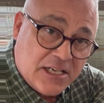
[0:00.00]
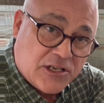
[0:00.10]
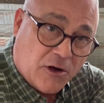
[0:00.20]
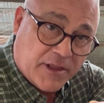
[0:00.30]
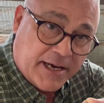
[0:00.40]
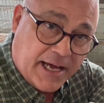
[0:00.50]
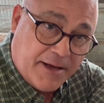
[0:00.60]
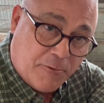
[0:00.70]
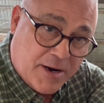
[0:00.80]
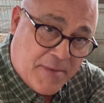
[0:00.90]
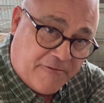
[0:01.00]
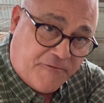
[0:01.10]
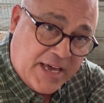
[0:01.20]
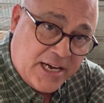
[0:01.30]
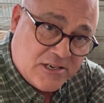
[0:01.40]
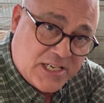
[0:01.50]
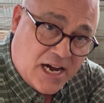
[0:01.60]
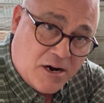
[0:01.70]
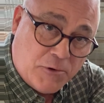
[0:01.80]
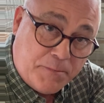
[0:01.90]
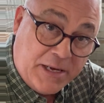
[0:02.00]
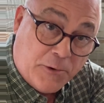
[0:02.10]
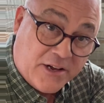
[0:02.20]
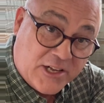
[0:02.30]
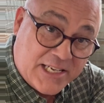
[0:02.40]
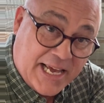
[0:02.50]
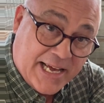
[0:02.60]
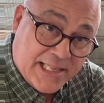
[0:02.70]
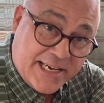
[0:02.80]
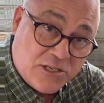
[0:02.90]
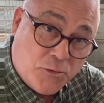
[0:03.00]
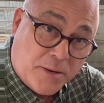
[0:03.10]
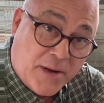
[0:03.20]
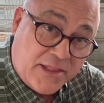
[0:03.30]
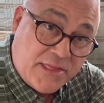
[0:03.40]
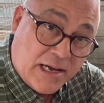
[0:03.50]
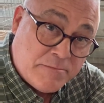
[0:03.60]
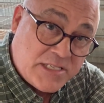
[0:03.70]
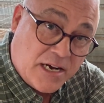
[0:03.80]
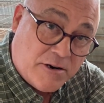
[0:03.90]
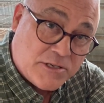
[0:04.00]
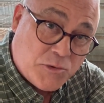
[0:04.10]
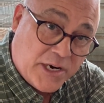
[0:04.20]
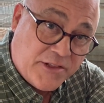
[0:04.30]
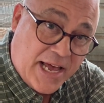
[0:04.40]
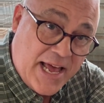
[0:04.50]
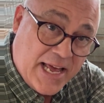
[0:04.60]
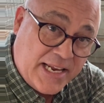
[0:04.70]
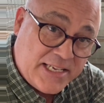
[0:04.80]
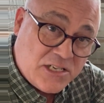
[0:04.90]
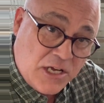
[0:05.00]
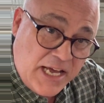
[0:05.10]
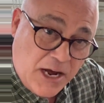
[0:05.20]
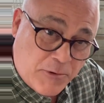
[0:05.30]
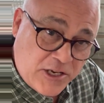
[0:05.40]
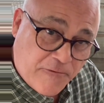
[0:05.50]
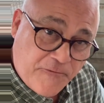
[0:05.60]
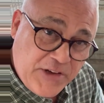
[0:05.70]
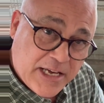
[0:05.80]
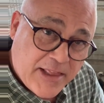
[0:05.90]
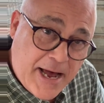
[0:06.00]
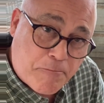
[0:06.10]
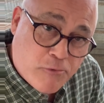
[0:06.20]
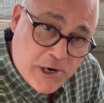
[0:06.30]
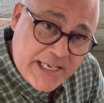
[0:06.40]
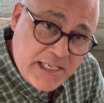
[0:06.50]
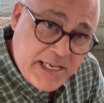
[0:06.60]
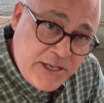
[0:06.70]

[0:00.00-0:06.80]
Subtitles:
So where my fingers are would be where the tail is, where my thumbs are is where the head is. And when you feel that breast in